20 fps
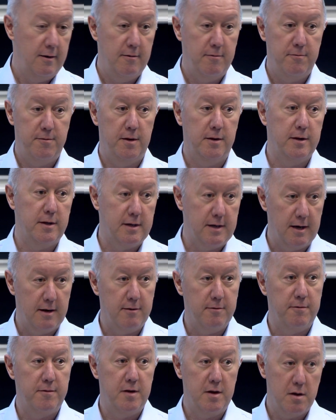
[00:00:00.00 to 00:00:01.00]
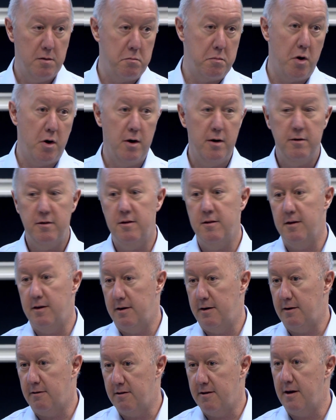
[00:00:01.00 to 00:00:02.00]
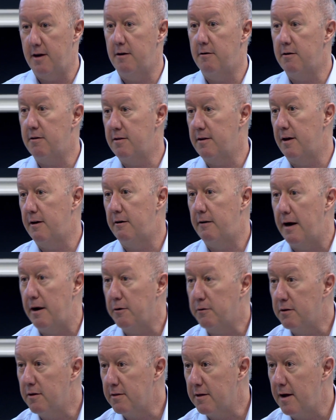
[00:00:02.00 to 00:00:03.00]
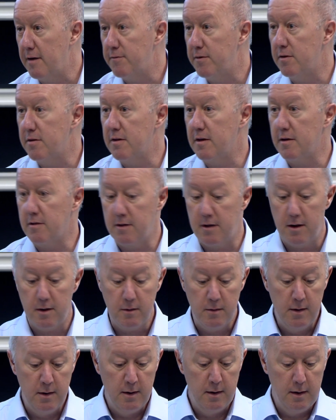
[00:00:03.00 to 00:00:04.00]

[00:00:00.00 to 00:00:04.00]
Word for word: Philadelphia, Boston, et cetera, et cetera, out to San Francisco.